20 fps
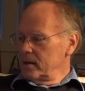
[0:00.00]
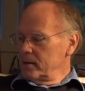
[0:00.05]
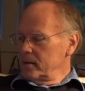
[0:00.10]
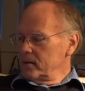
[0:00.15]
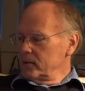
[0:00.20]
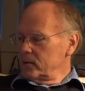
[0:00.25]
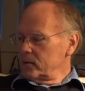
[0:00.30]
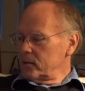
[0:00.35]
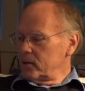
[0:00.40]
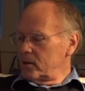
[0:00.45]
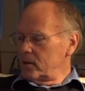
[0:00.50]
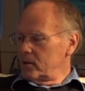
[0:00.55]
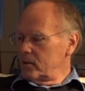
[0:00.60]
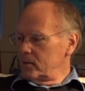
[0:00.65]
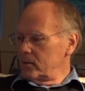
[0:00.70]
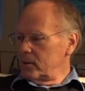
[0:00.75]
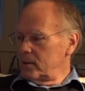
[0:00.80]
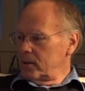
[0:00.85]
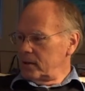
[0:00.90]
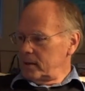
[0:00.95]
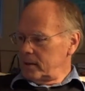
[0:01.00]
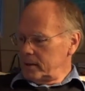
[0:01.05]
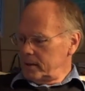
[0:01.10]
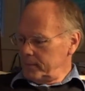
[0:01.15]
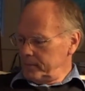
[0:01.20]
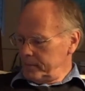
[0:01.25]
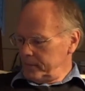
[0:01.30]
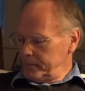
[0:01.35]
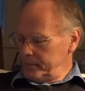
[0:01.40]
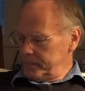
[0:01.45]
So,
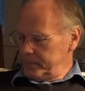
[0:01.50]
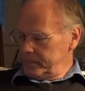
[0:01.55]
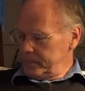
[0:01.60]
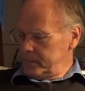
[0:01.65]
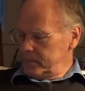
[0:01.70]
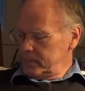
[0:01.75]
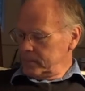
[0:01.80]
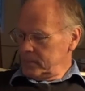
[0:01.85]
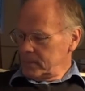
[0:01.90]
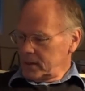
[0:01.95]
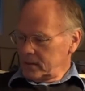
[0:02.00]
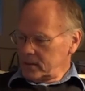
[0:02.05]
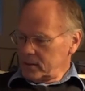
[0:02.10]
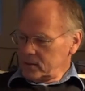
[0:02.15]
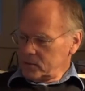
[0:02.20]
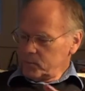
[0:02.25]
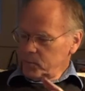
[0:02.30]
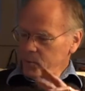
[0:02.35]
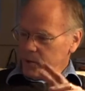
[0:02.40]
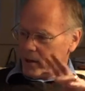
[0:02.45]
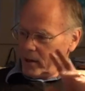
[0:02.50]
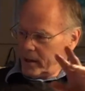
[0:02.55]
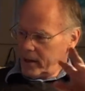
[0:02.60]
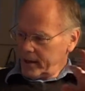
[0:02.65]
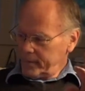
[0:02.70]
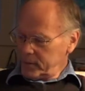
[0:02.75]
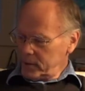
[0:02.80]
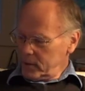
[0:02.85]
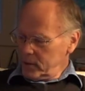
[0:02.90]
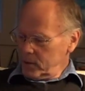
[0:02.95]
at this point I have
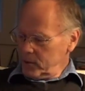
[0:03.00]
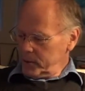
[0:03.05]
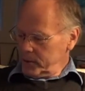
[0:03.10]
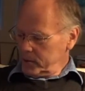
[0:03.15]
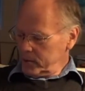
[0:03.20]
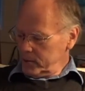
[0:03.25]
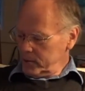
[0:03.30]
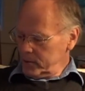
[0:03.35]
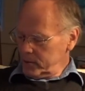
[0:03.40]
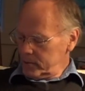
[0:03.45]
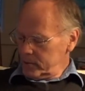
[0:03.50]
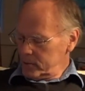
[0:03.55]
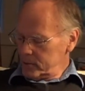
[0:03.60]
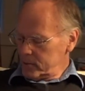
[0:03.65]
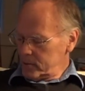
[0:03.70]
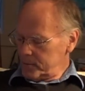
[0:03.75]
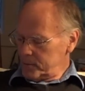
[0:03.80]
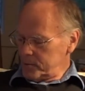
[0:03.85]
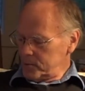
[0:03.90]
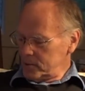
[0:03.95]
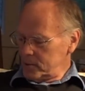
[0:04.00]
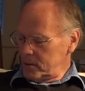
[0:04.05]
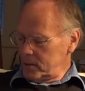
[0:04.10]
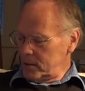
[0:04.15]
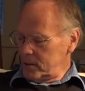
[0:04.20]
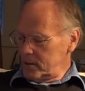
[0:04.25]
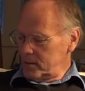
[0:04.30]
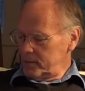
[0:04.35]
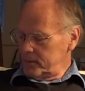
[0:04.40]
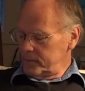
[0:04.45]
to go into a description
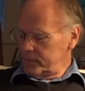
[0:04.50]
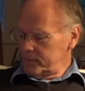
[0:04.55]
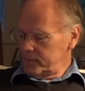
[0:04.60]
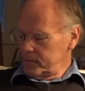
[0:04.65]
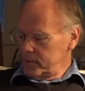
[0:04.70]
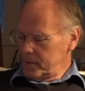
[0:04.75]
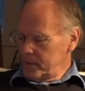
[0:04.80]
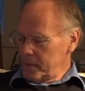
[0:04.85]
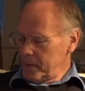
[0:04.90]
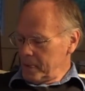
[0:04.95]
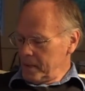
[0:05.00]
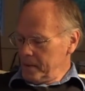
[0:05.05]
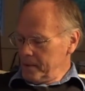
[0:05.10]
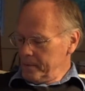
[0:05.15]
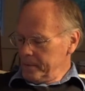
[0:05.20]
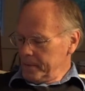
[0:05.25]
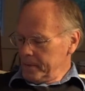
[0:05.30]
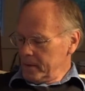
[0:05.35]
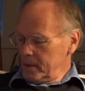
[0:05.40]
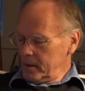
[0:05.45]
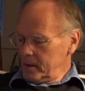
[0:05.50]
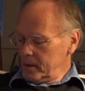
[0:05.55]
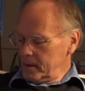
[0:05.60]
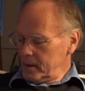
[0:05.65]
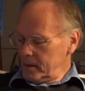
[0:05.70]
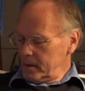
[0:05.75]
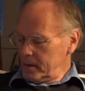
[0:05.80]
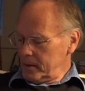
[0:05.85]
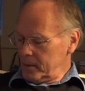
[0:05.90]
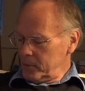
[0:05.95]
of
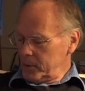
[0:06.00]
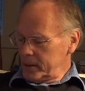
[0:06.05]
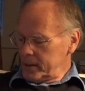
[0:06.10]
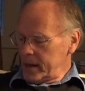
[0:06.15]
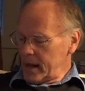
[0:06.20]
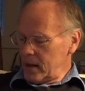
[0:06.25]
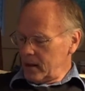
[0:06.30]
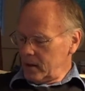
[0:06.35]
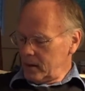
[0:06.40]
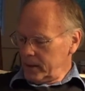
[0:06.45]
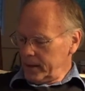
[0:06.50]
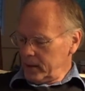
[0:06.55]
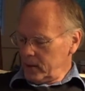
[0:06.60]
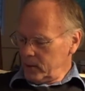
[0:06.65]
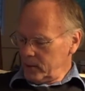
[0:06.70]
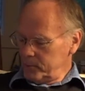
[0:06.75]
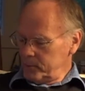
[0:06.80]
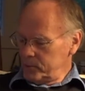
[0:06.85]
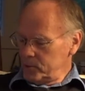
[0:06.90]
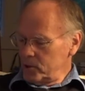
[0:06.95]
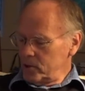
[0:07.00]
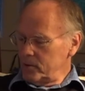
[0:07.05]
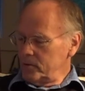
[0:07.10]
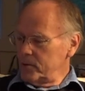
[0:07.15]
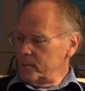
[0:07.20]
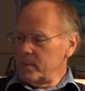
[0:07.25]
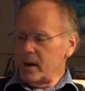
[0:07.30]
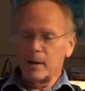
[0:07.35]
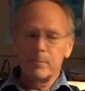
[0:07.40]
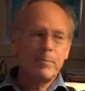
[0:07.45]
what Galileo observed
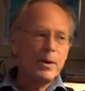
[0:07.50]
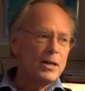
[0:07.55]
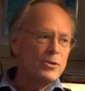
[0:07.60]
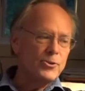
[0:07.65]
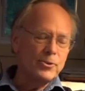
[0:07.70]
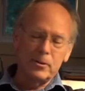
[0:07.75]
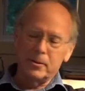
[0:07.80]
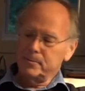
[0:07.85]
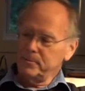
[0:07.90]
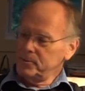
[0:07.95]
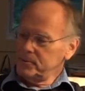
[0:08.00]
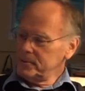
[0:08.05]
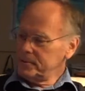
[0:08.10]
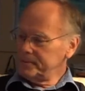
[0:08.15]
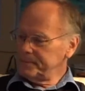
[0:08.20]
about pendulums.